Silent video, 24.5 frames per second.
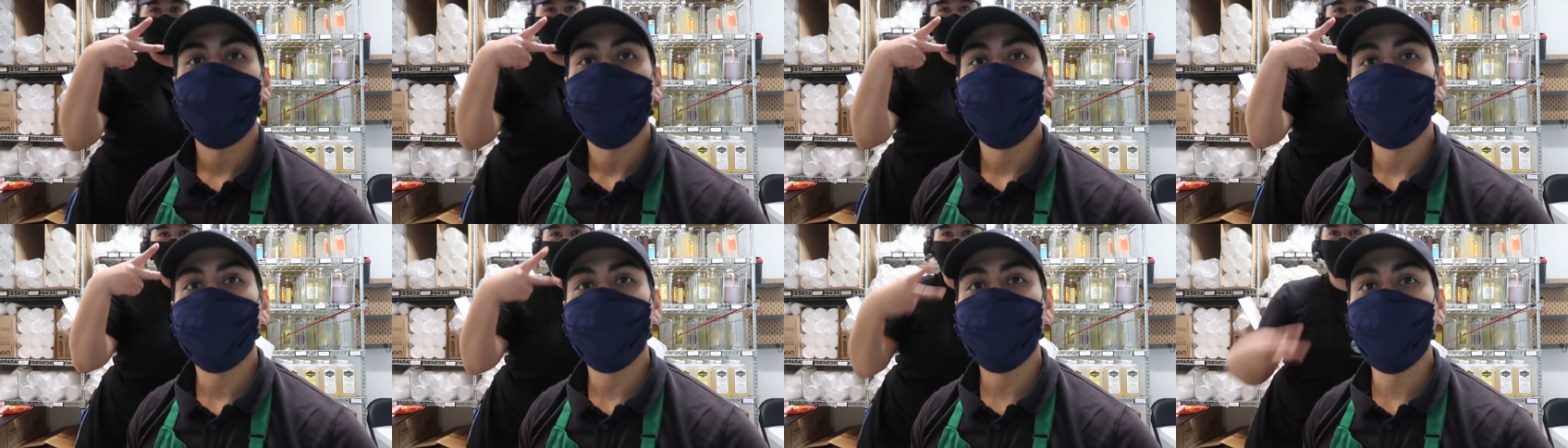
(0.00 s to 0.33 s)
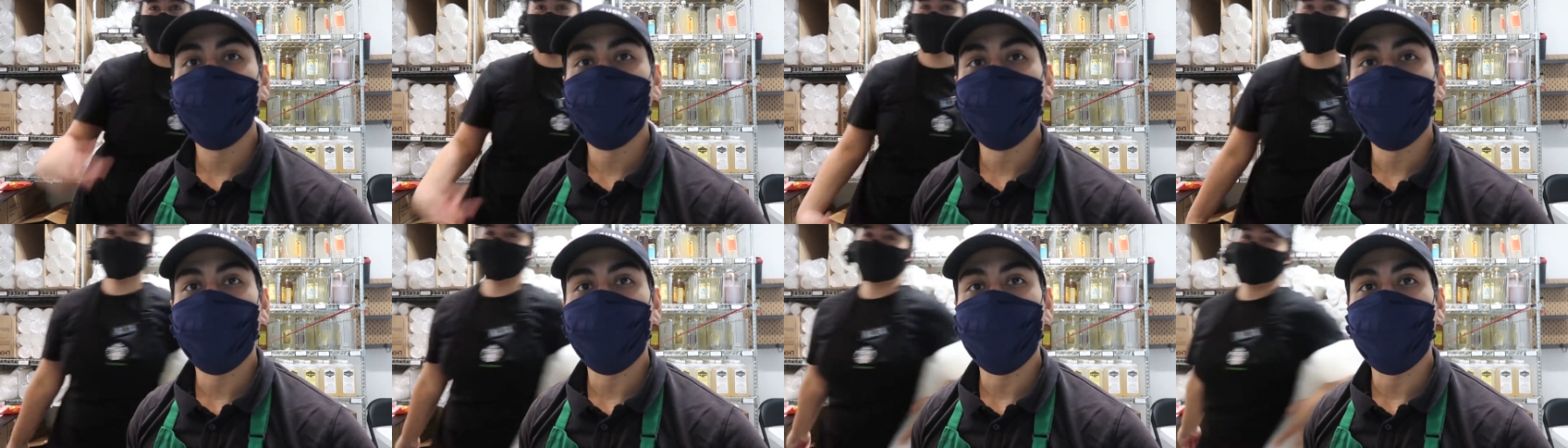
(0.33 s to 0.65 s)
And then
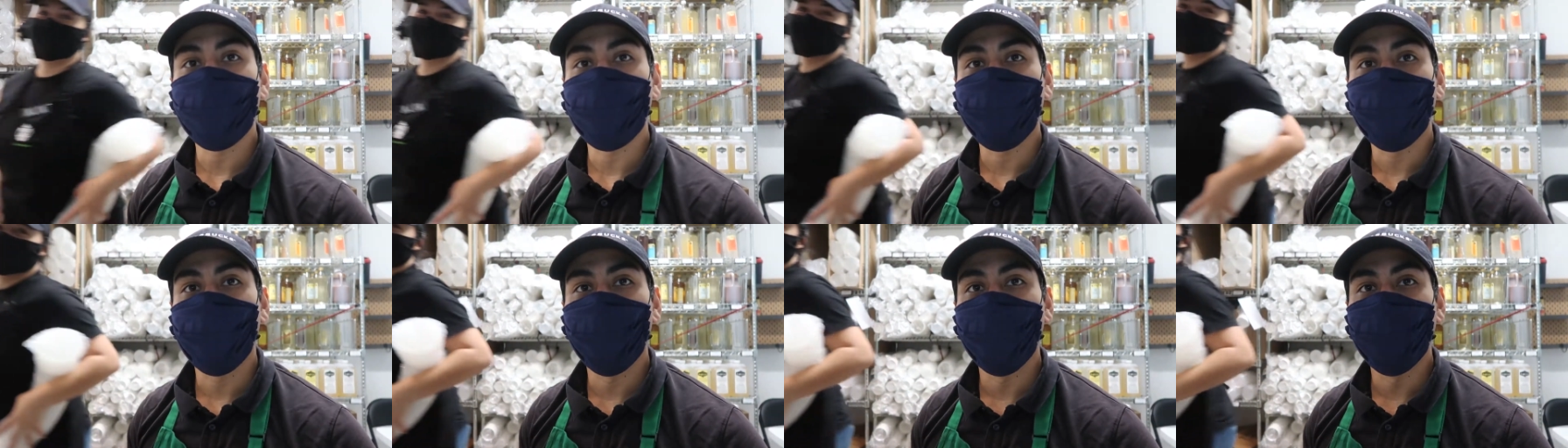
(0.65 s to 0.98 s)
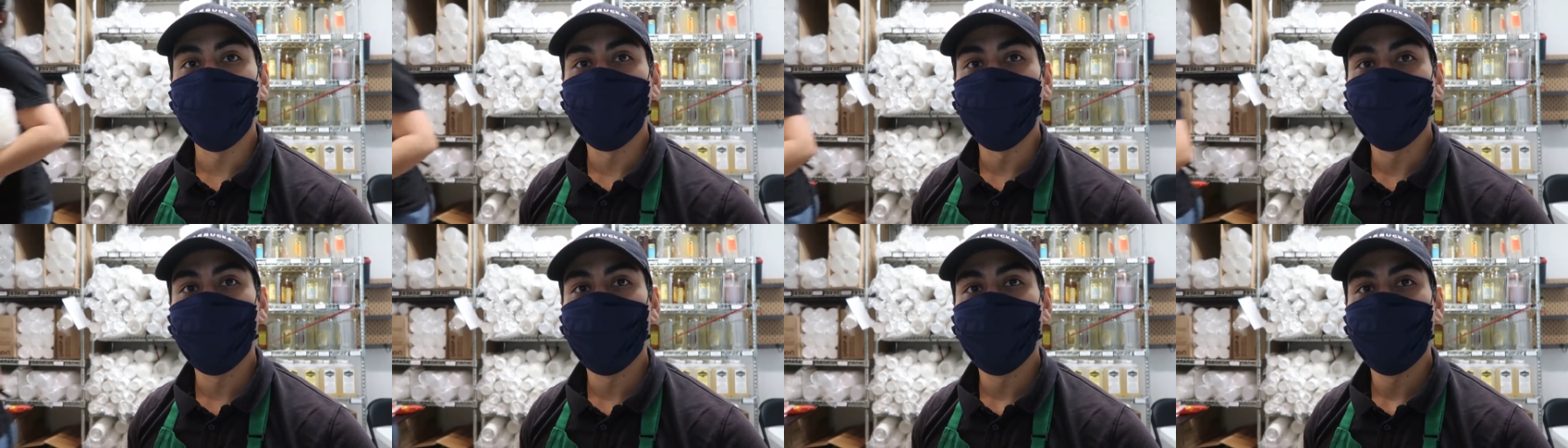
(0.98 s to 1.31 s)
we're ready to
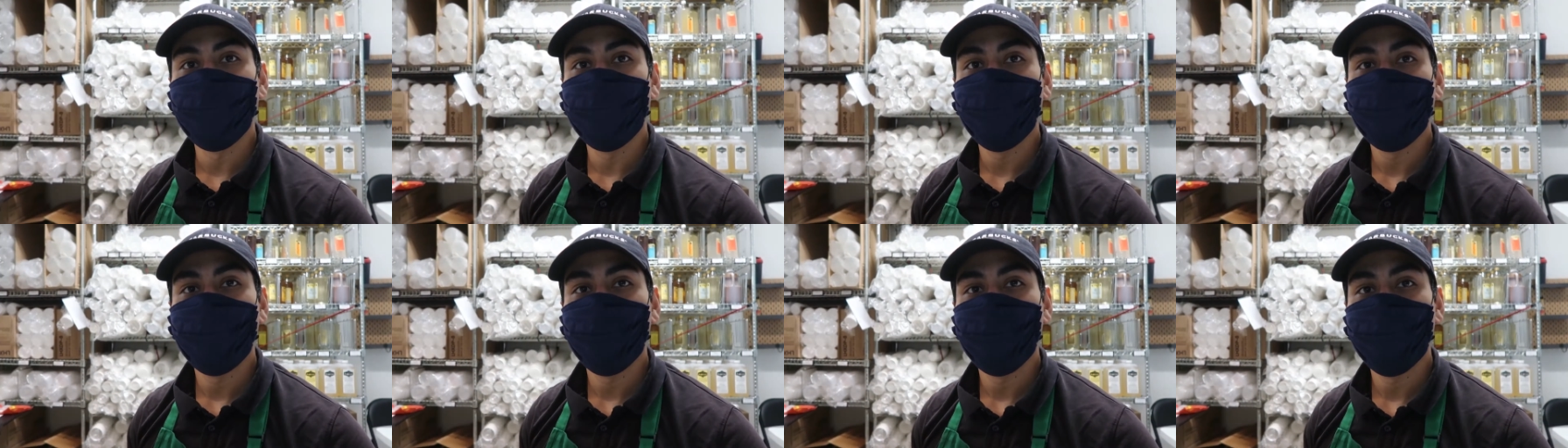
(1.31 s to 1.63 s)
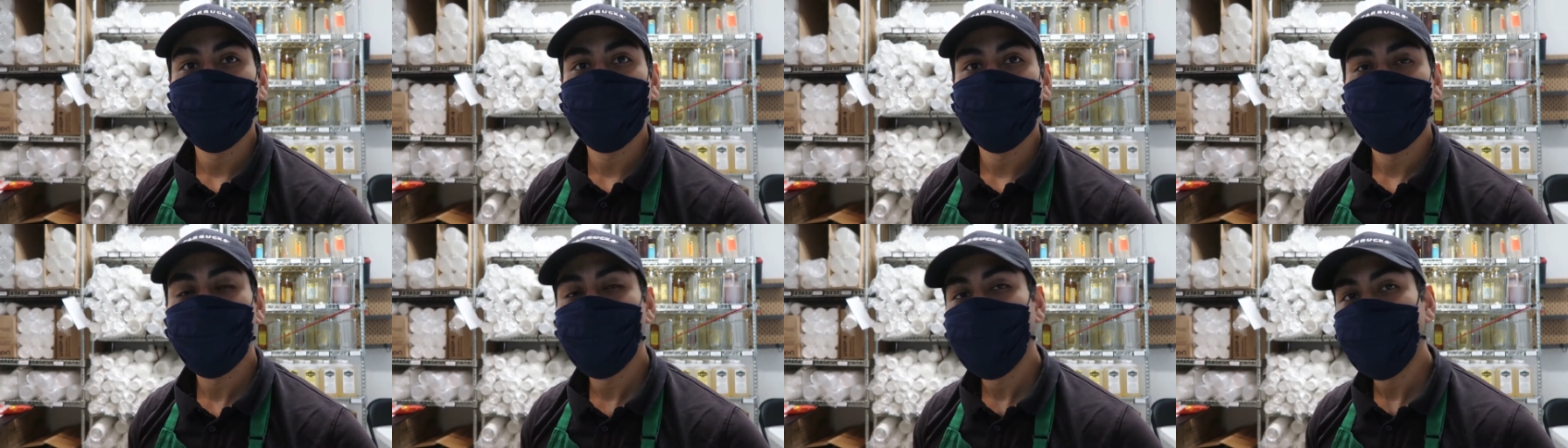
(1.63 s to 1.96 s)
go.
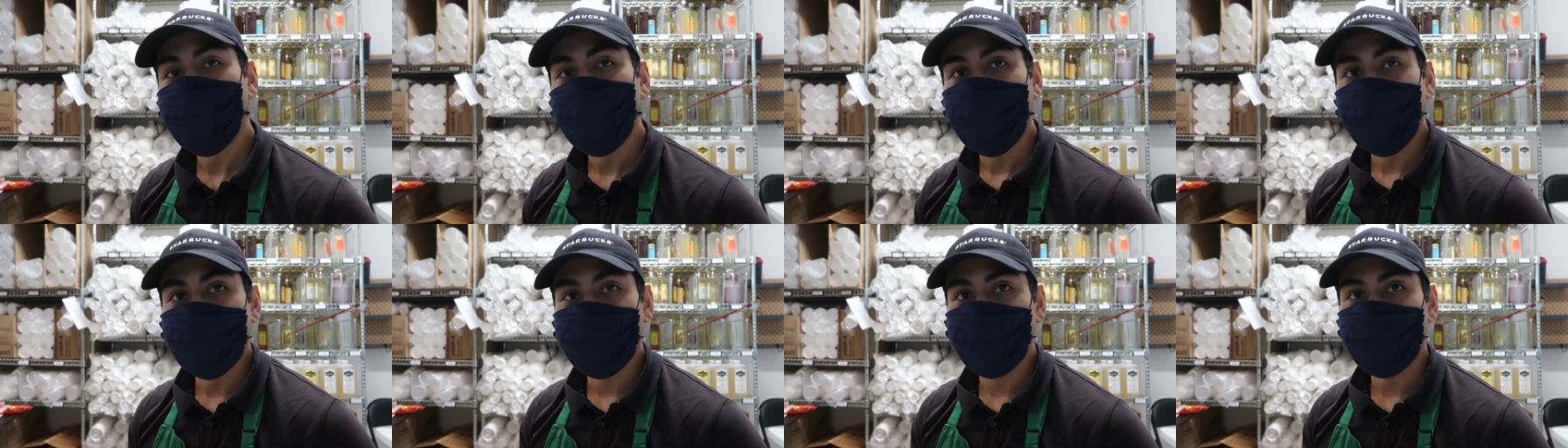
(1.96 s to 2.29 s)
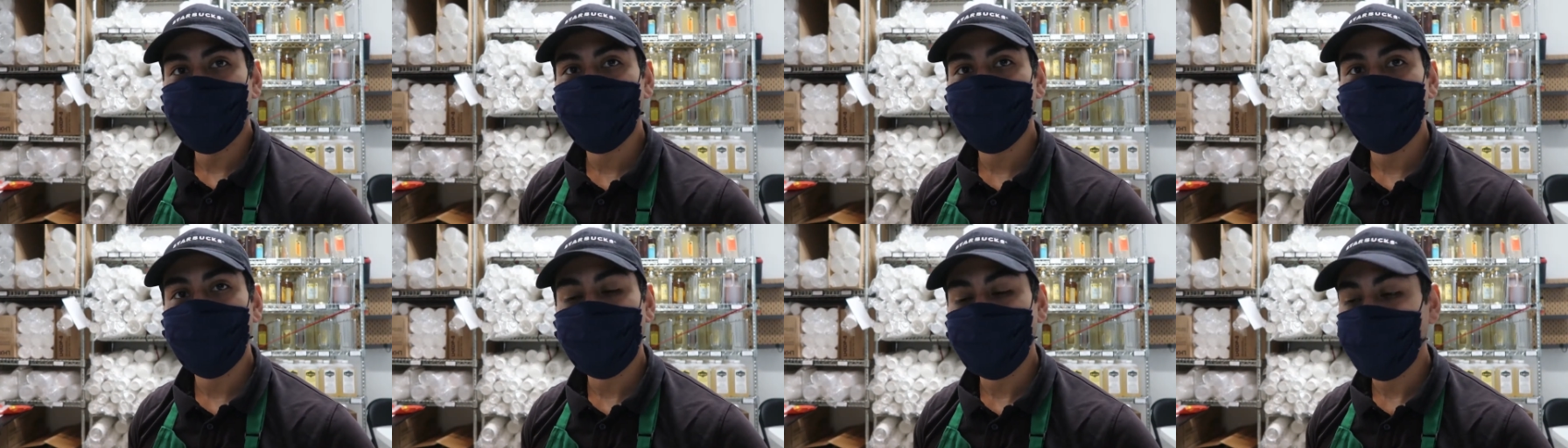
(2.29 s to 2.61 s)
And
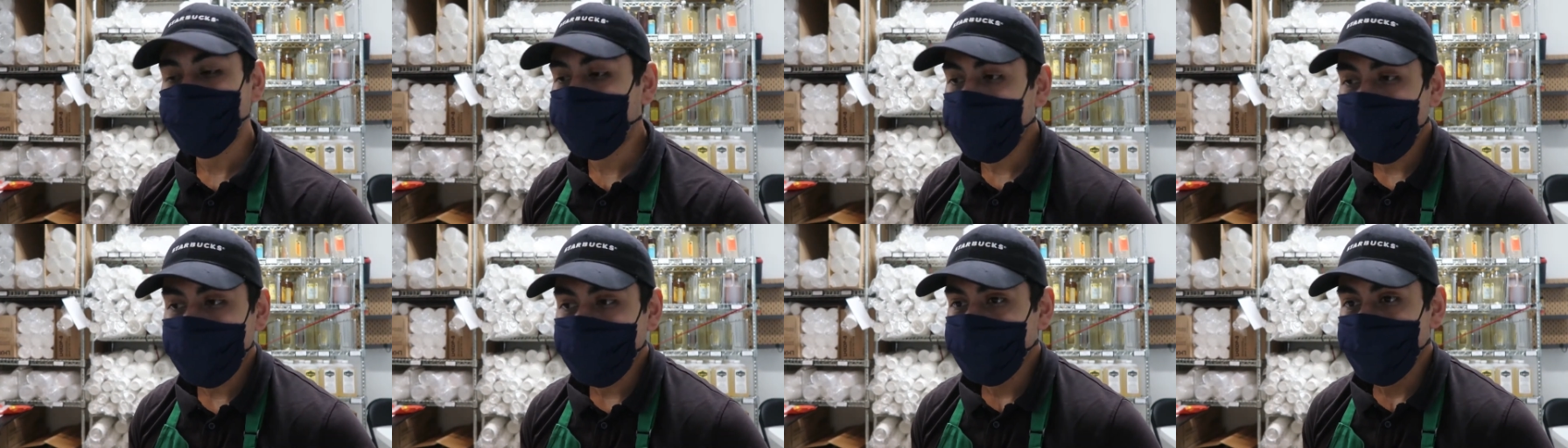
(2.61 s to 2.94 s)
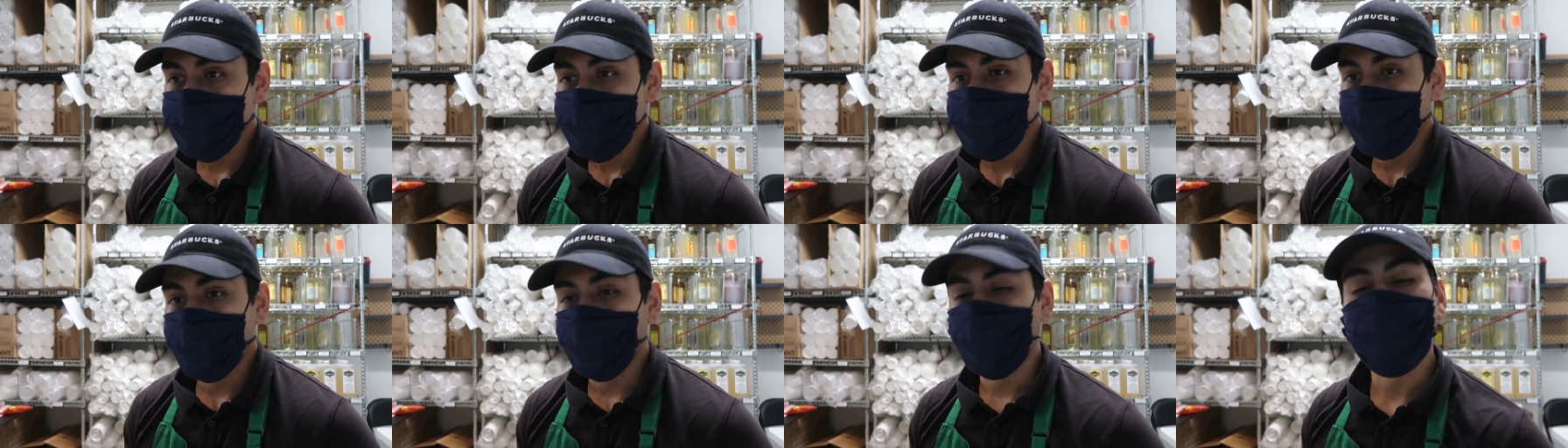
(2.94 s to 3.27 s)
just like that,
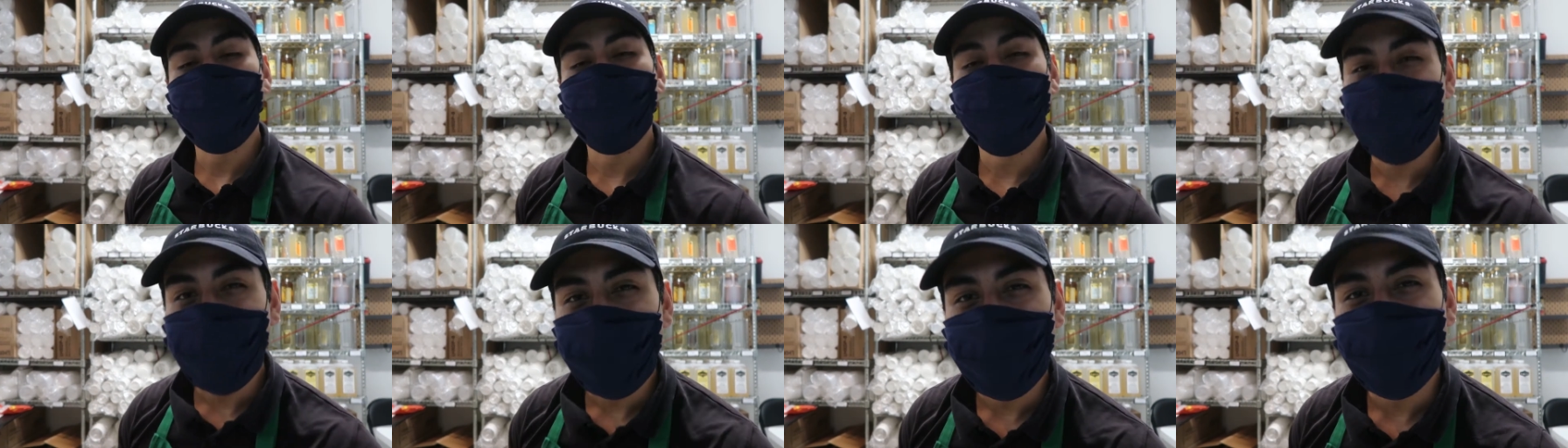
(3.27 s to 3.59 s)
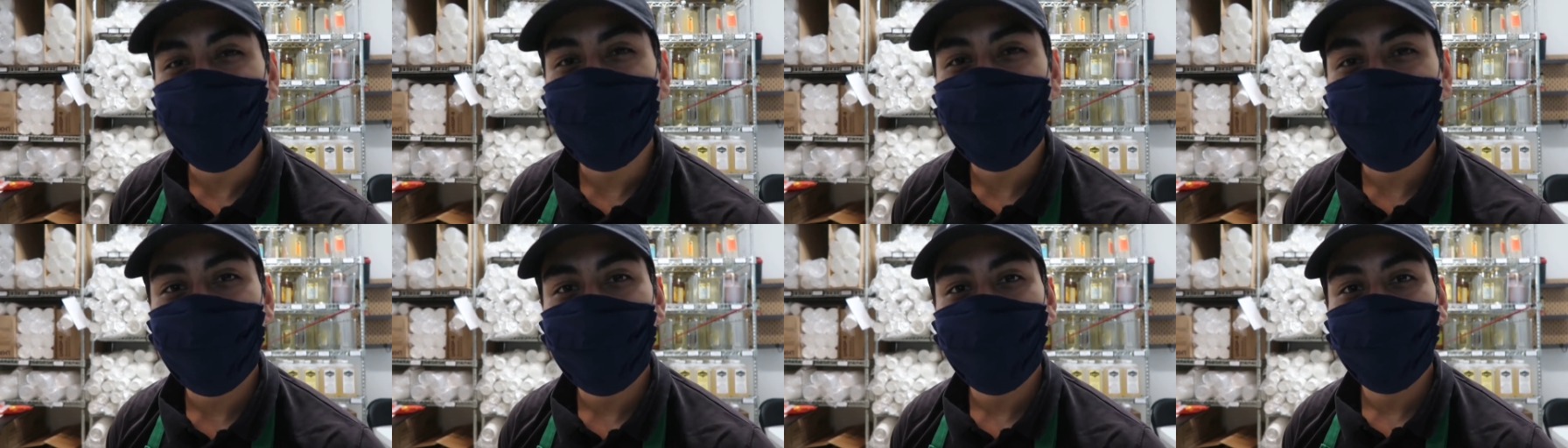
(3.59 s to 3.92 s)
we're
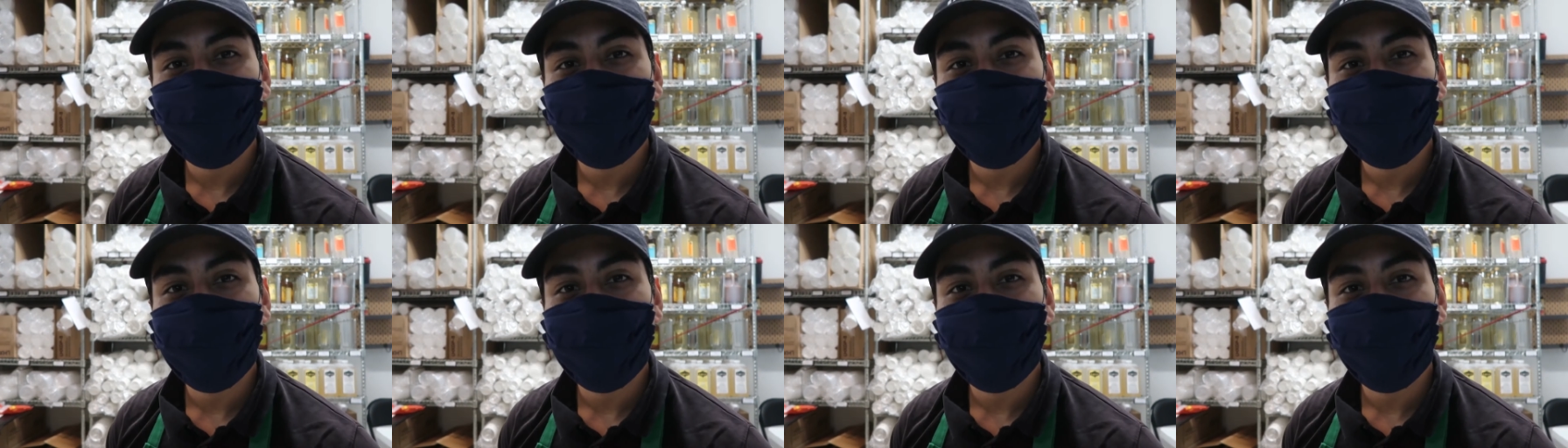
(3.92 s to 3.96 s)
safe.